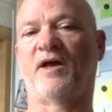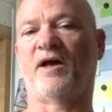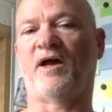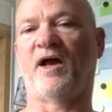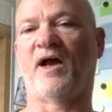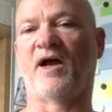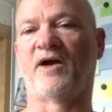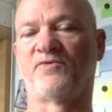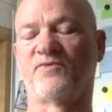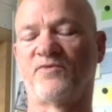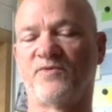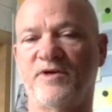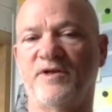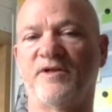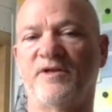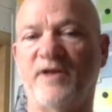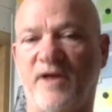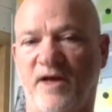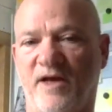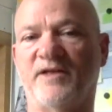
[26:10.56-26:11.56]
I
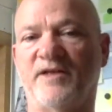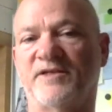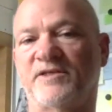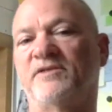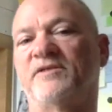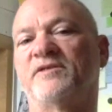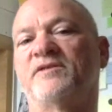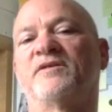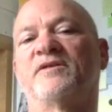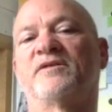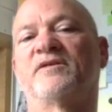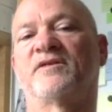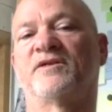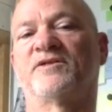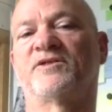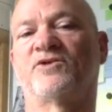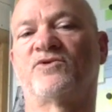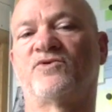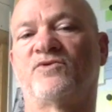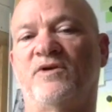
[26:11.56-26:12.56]
really honestly think
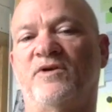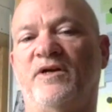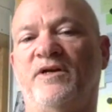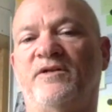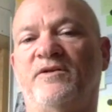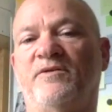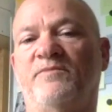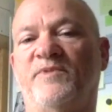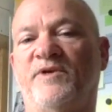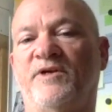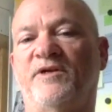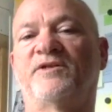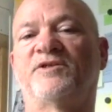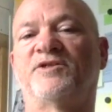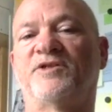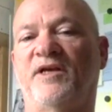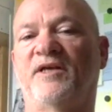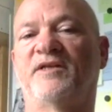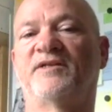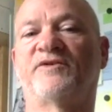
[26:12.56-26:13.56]
there's a great big
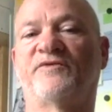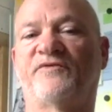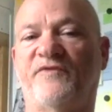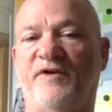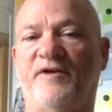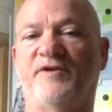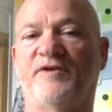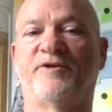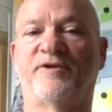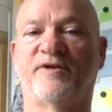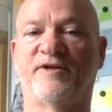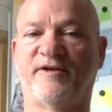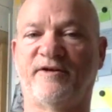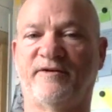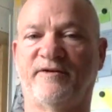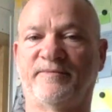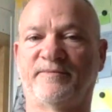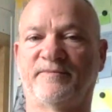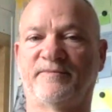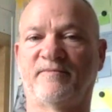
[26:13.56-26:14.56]
chance of failure here.
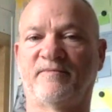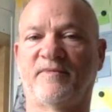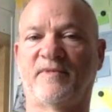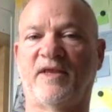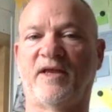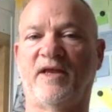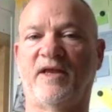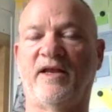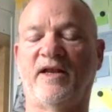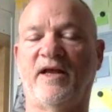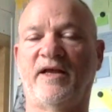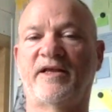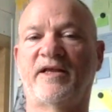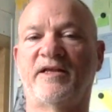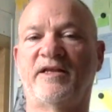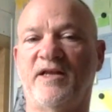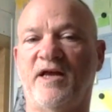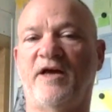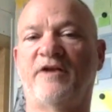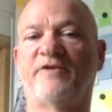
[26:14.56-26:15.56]
And I
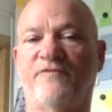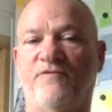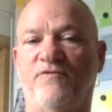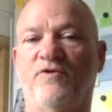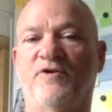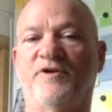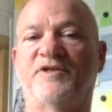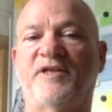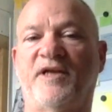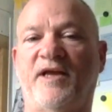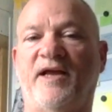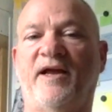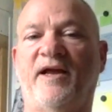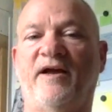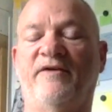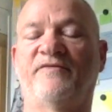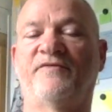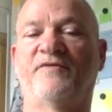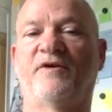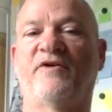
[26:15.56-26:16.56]
cannot afford to
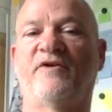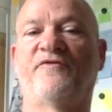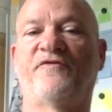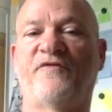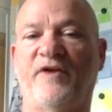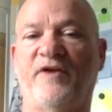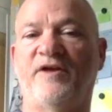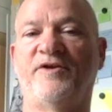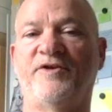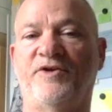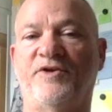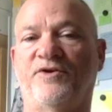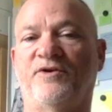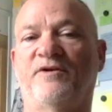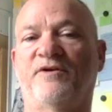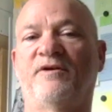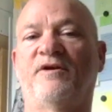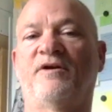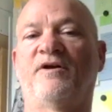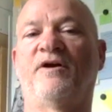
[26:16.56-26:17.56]
have a
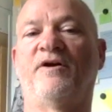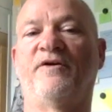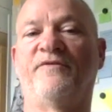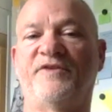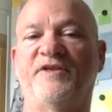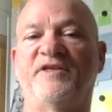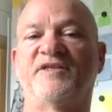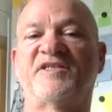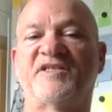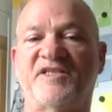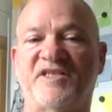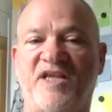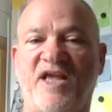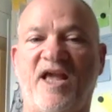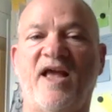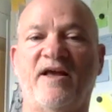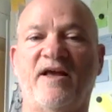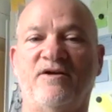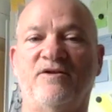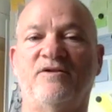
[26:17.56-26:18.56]
failure of this
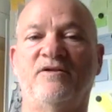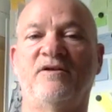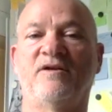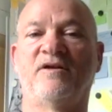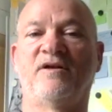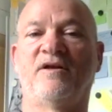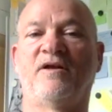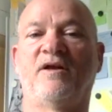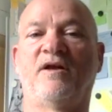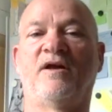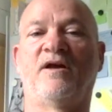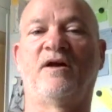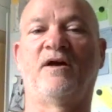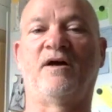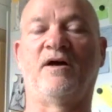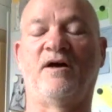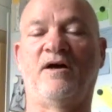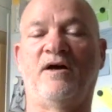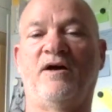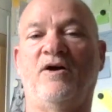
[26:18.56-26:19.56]
scale
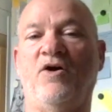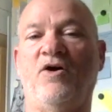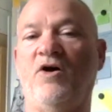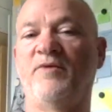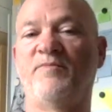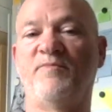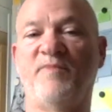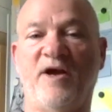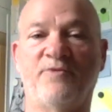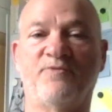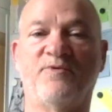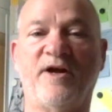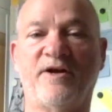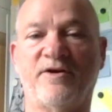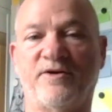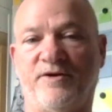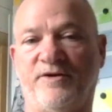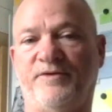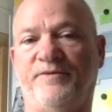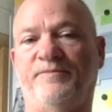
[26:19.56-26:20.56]
on my
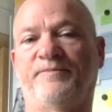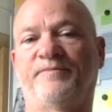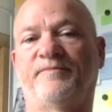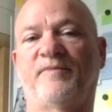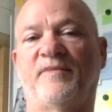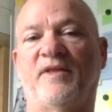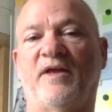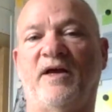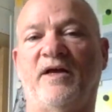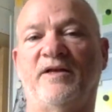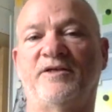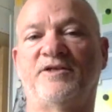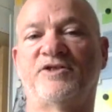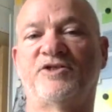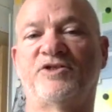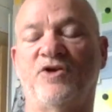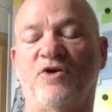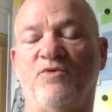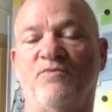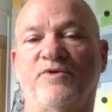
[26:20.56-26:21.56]
record. I
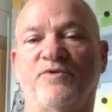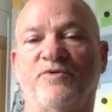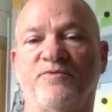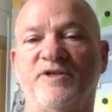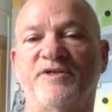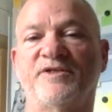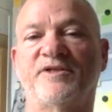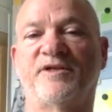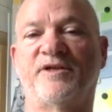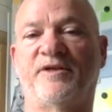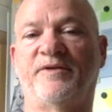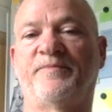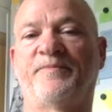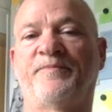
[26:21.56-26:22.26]
just don't risk it.